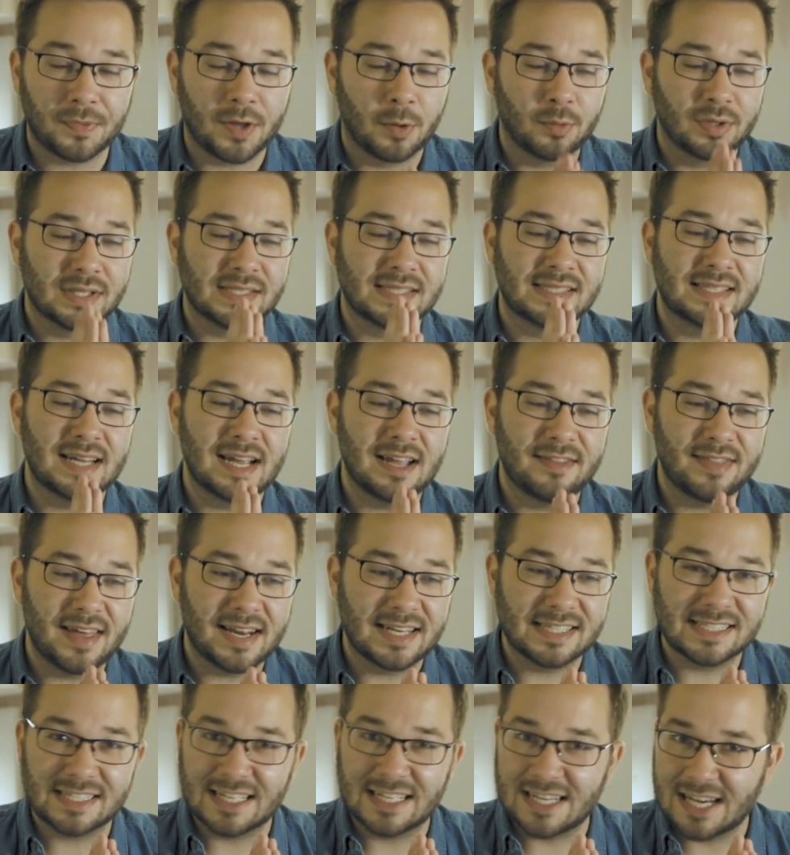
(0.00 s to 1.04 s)
I want to say
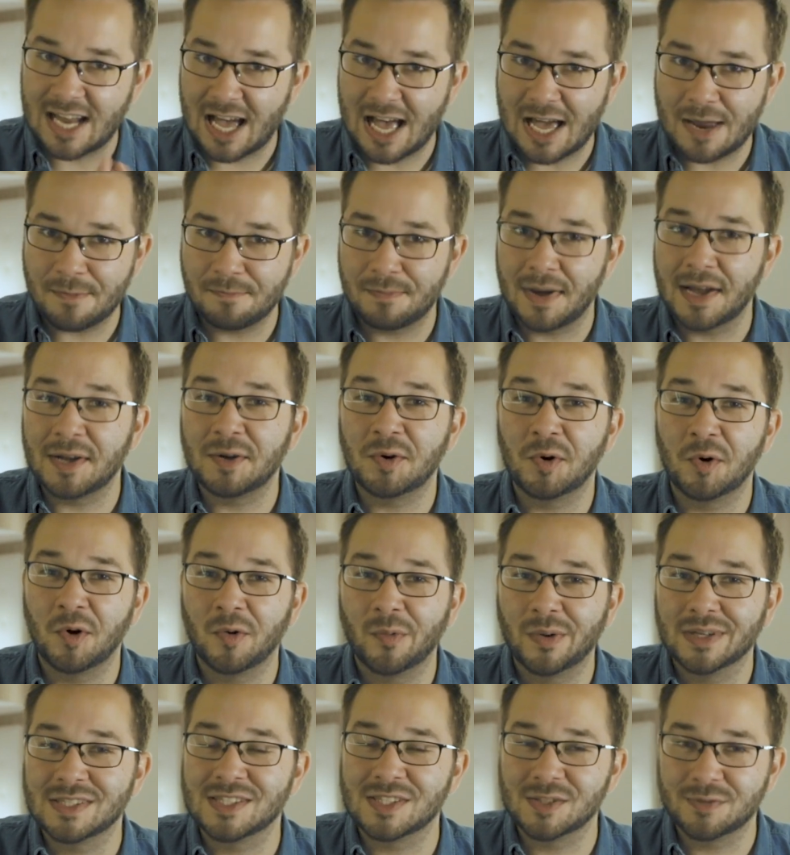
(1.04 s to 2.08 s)
that is not my goal
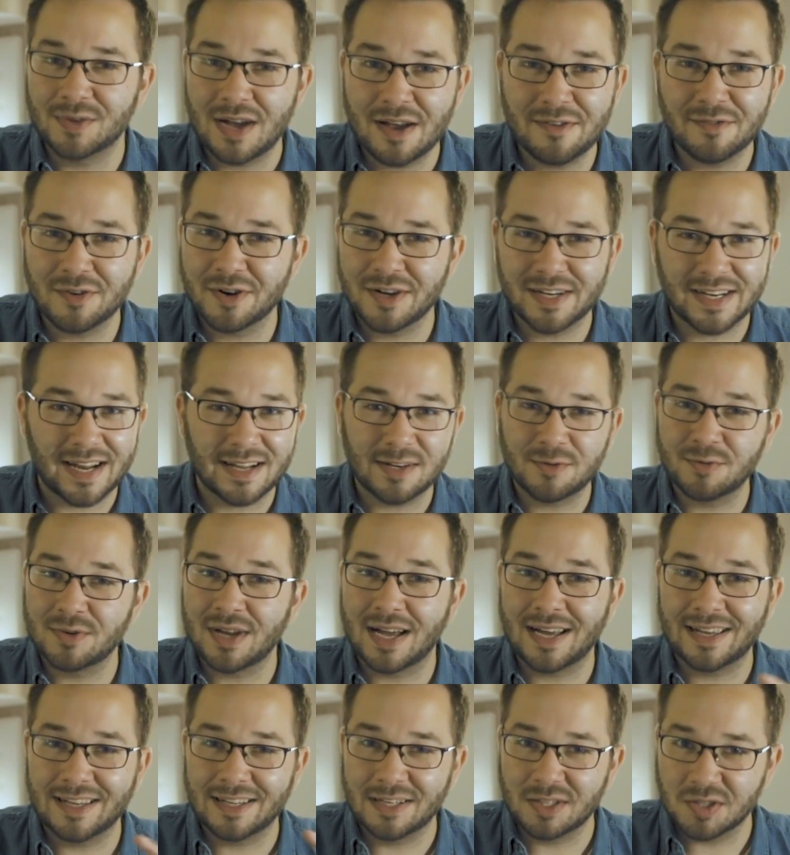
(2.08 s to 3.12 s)
whatsoever, and I do
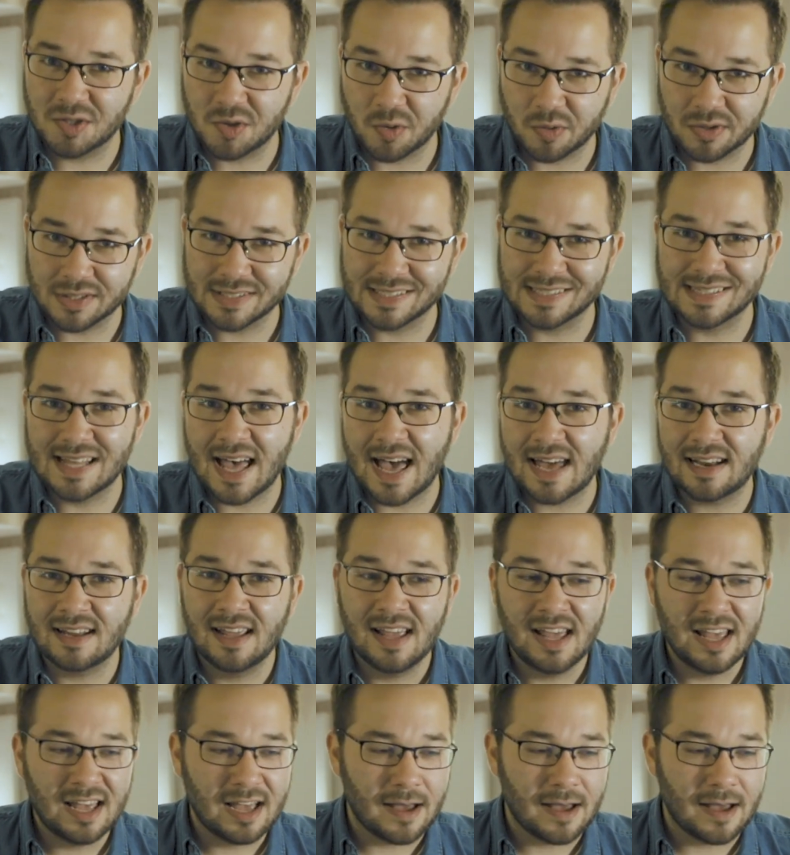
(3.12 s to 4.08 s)
not endorse that.